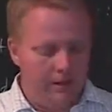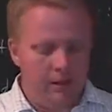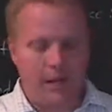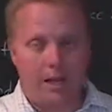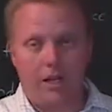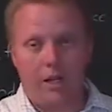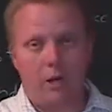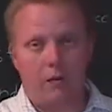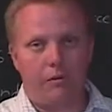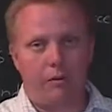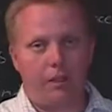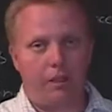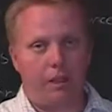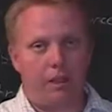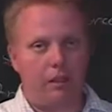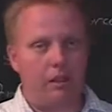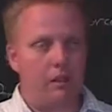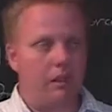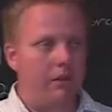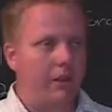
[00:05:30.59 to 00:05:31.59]
And hopefully
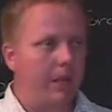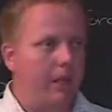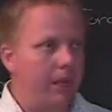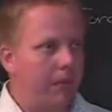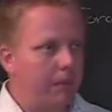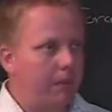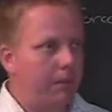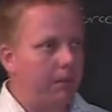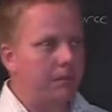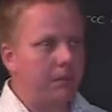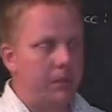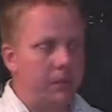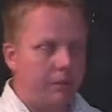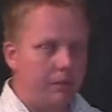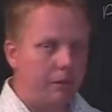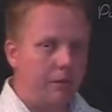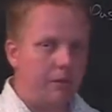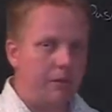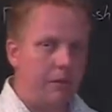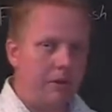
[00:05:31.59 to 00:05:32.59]
that'll clear that up. But they're
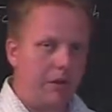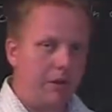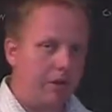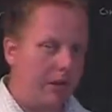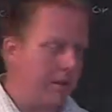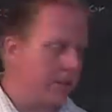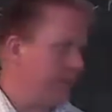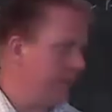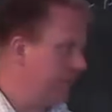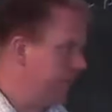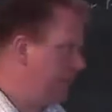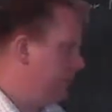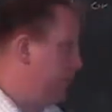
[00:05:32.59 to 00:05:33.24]
two different things.